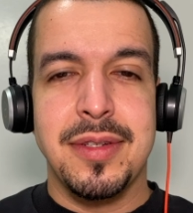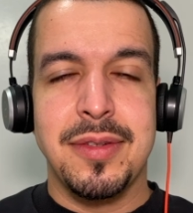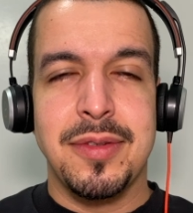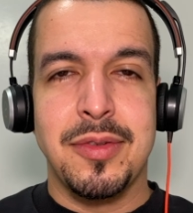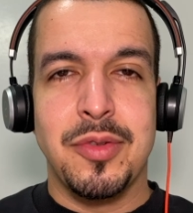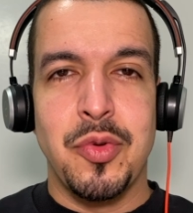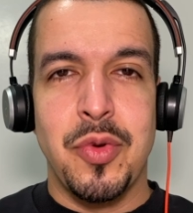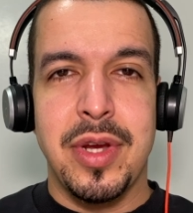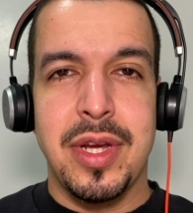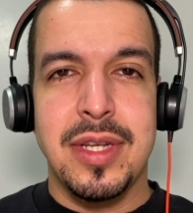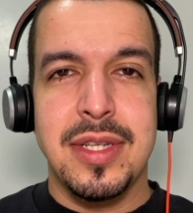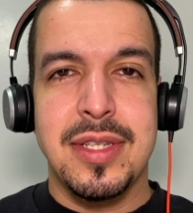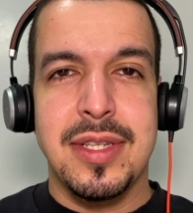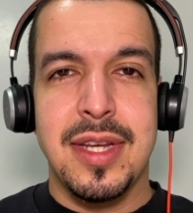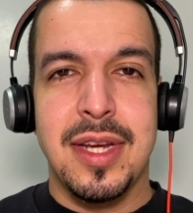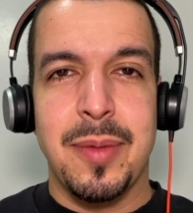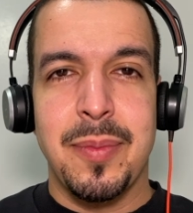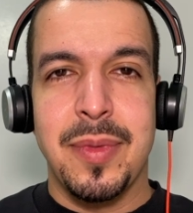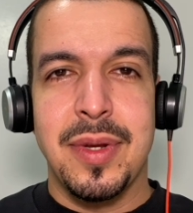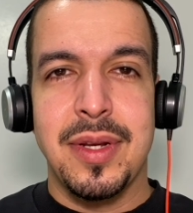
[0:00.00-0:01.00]
doing a
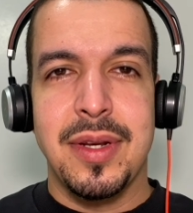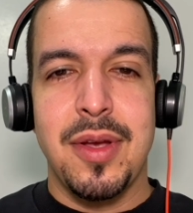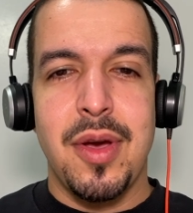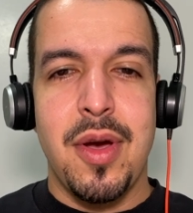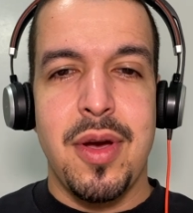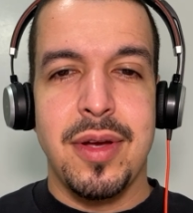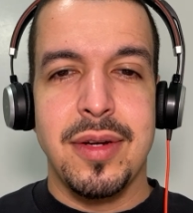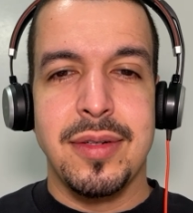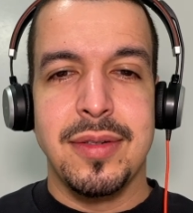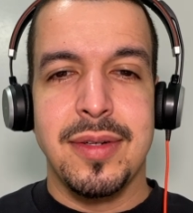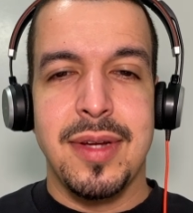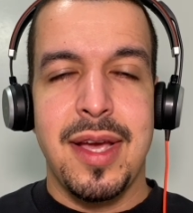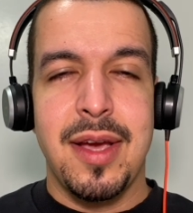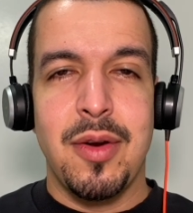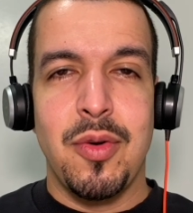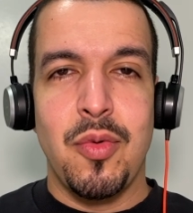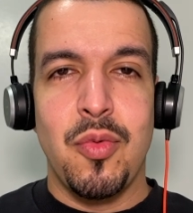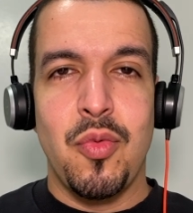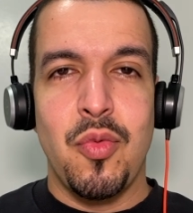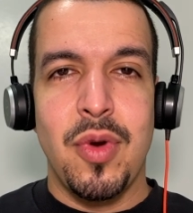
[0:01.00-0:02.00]
segment on how
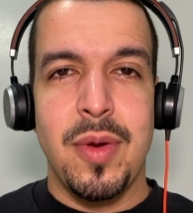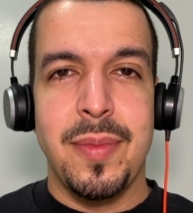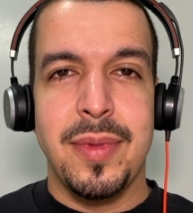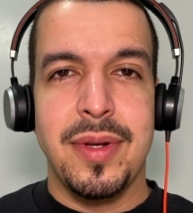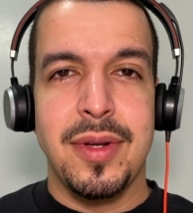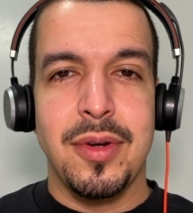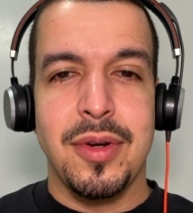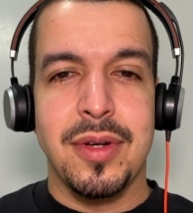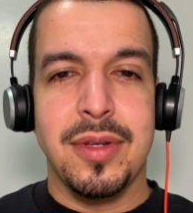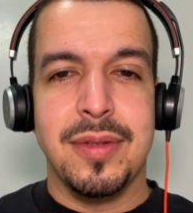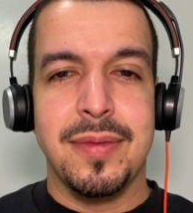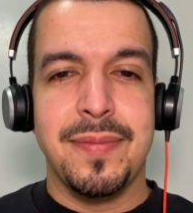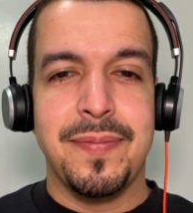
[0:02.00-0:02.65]
women are